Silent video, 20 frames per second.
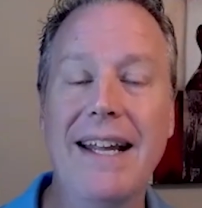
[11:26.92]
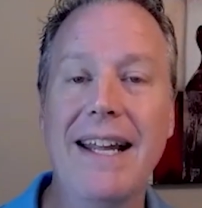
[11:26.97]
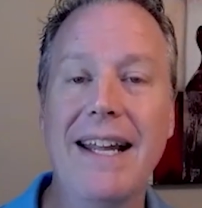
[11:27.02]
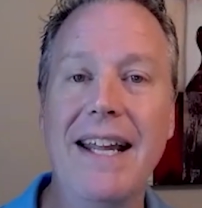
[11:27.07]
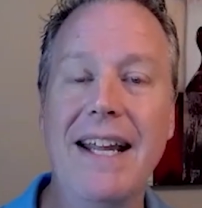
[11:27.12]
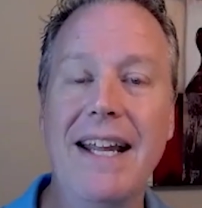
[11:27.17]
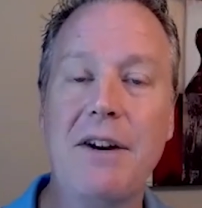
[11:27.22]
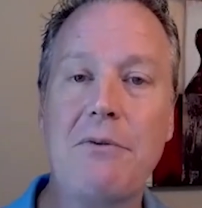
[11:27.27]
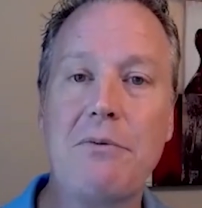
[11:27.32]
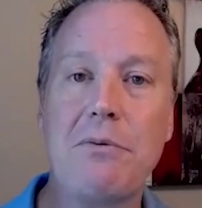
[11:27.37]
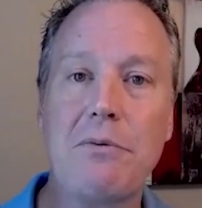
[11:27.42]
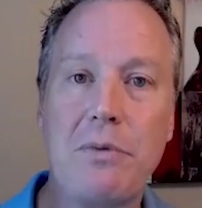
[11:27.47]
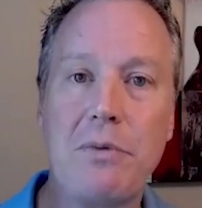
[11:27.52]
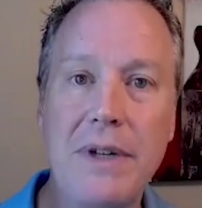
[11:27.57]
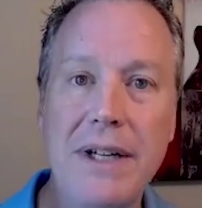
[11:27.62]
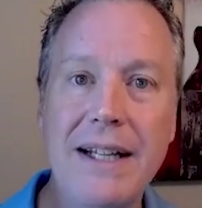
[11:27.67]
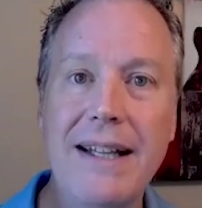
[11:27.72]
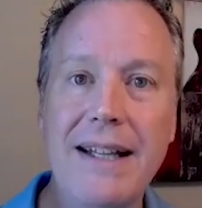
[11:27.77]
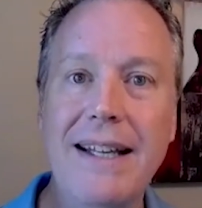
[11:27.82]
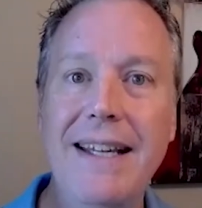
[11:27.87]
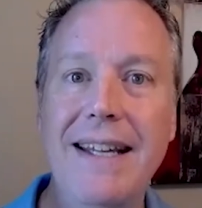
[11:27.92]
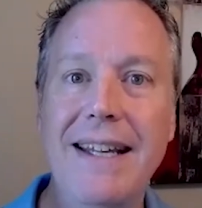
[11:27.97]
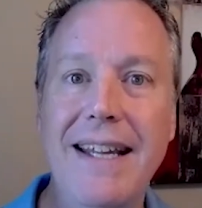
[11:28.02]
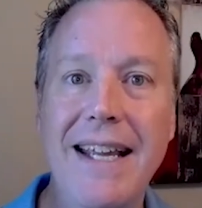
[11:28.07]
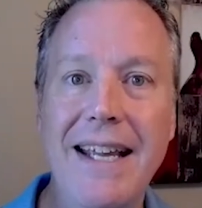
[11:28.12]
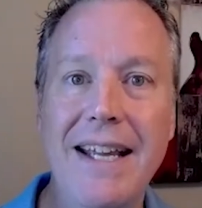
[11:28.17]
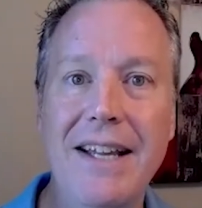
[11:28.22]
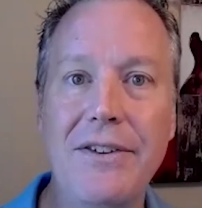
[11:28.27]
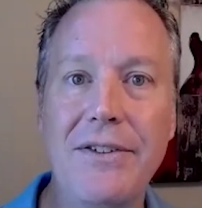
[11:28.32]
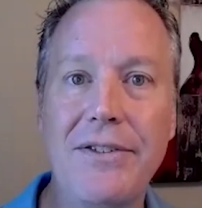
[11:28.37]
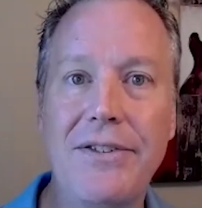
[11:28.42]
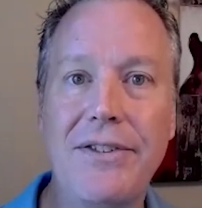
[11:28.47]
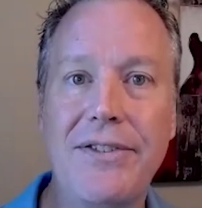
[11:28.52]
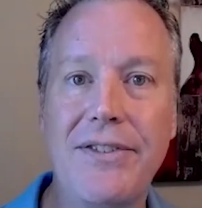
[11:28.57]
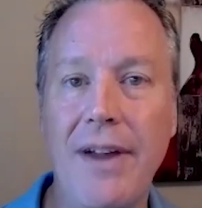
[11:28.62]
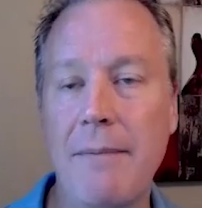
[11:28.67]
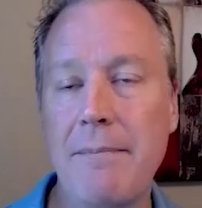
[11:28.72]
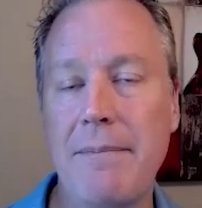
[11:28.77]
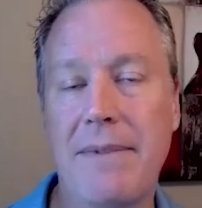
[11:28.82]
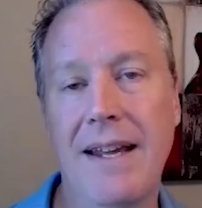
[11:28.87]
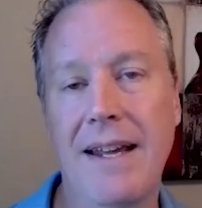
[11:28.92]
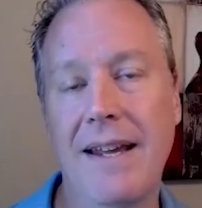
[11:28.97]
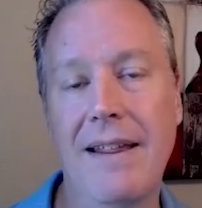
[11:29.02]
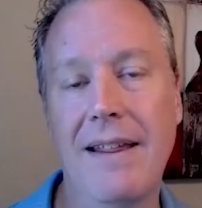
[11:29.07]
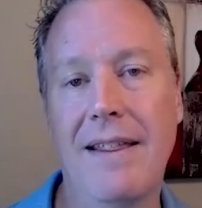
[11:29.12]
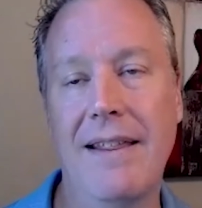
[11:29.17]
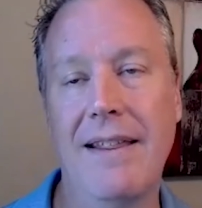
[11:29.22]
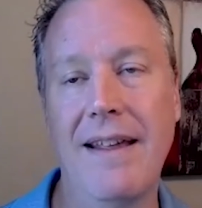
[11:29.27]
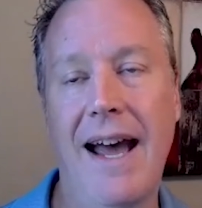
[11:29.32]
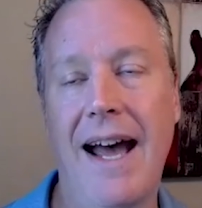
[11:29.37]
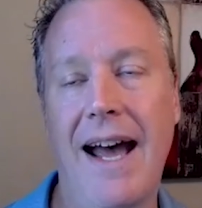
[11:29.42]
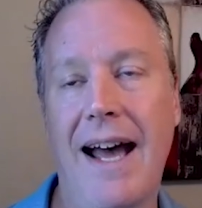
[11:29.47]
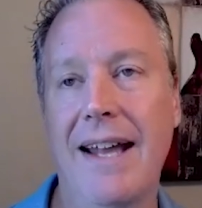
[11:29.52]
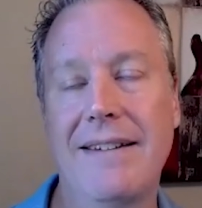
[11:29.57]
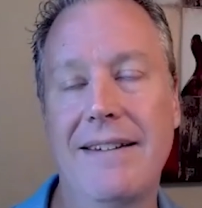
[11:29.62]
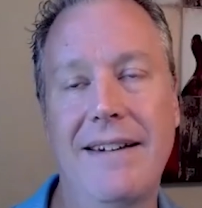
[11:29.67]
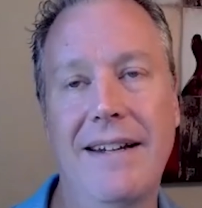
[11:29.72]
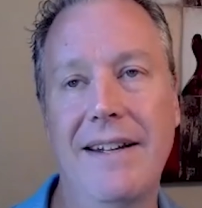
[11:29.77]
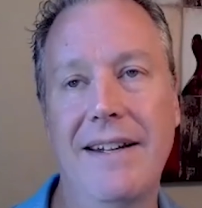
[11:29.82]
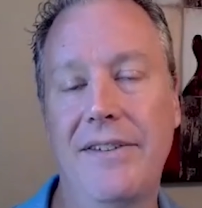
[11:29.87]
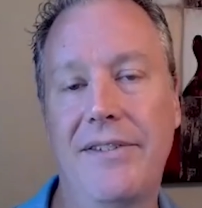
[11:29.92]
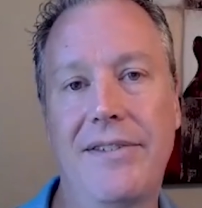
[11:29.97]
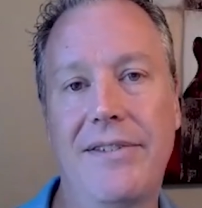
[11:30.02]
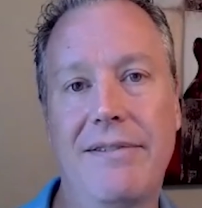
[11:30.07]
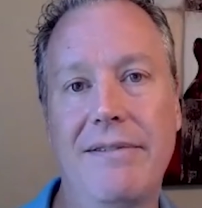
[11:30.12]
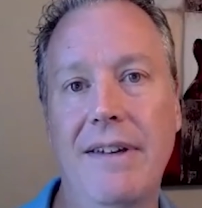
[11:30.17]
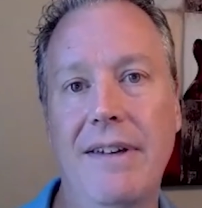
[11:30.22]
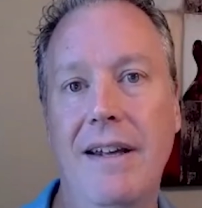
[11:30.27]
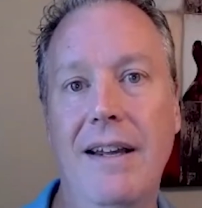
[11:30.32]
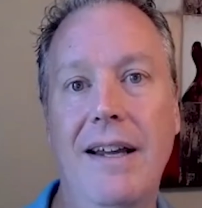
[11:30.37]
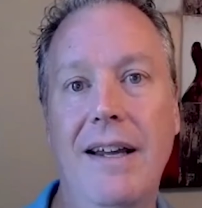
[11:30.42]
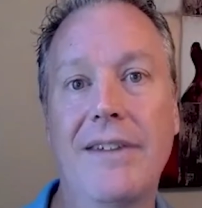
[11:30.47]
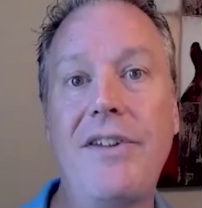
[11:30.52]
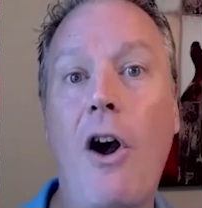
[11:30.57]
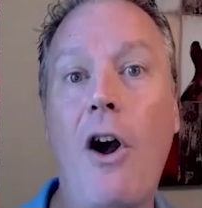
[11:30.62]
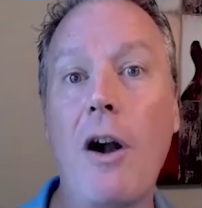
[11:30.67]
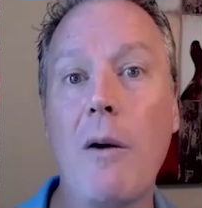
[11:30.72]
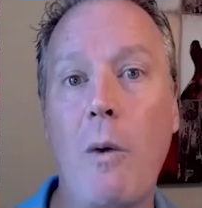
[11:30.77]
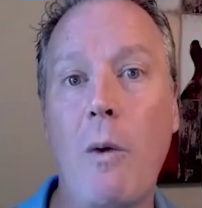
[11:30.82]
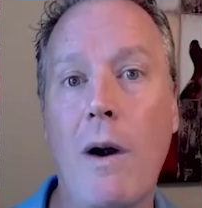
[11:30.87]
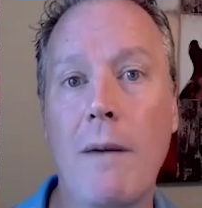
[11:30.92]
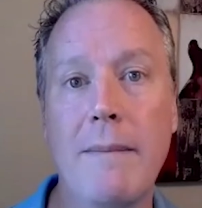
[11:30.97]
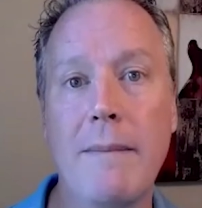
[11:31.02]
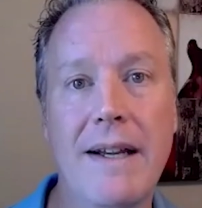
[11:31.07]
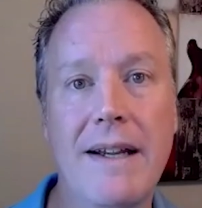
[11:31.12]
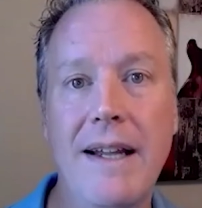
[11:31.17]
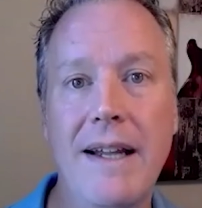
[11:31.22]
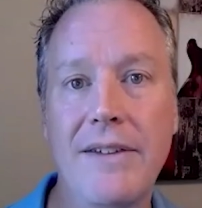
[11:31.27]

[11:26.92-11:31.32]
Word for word: it really is something that is it's heartwarming.